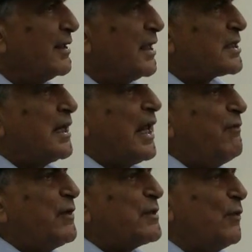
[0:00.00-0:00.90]
This
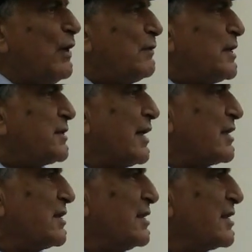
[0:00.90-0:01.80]
life is full of
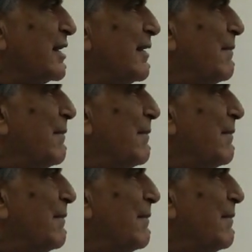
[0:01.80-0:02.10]
distractions.